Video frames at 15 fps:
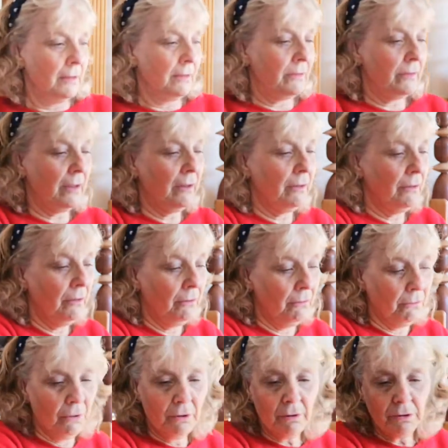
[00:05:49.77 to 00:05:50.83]
So
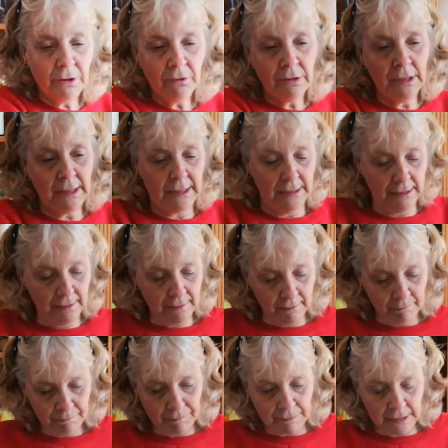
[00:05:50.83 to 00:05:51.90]
what you need
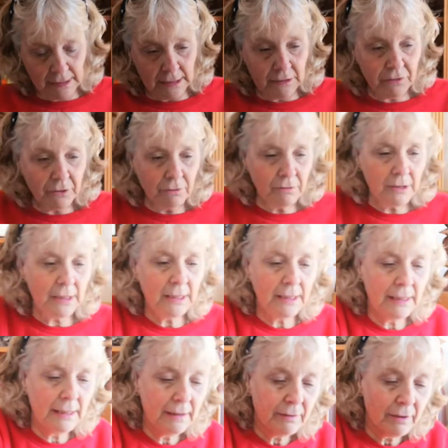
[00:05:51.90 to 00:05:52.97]
is you
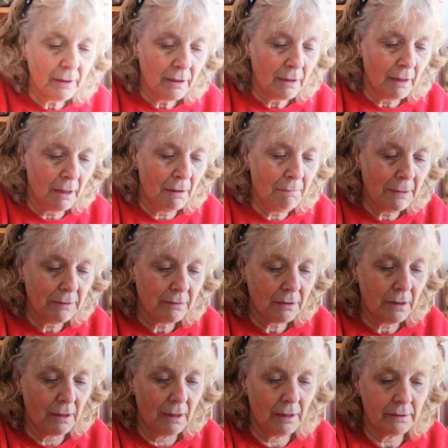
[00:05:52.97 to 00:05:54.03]
need a milk
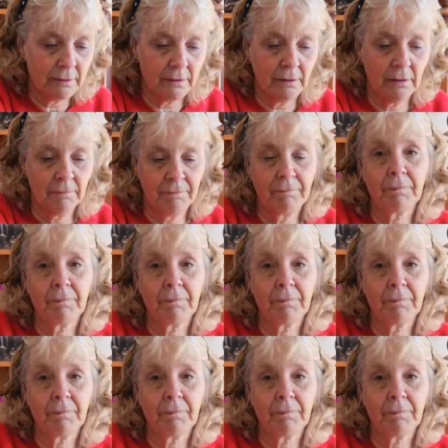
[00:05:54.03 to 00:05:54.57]
carton.